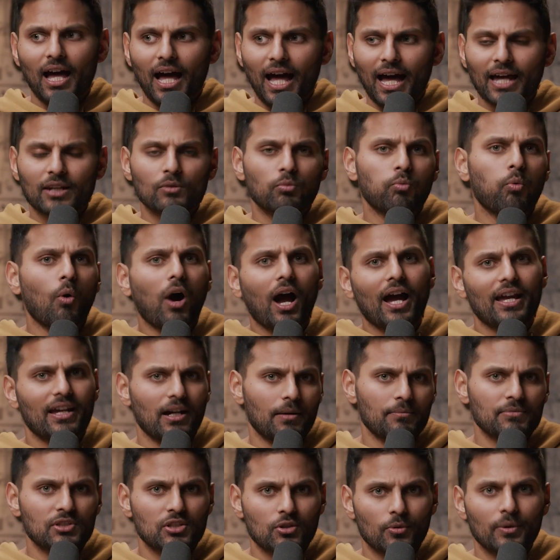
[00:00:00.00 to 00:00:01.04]
and why
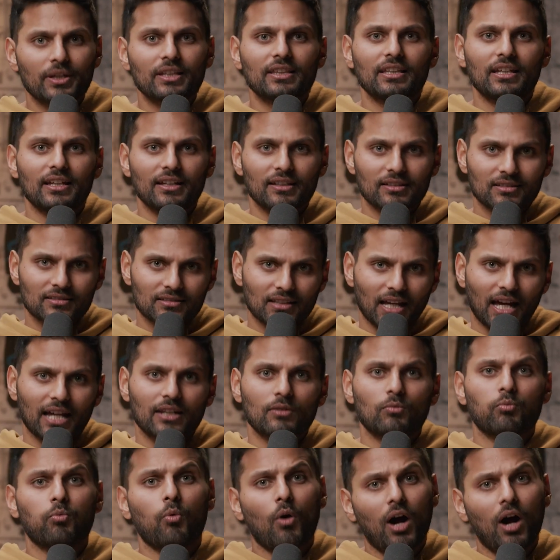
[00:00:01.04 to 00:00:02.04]
I'm doing this and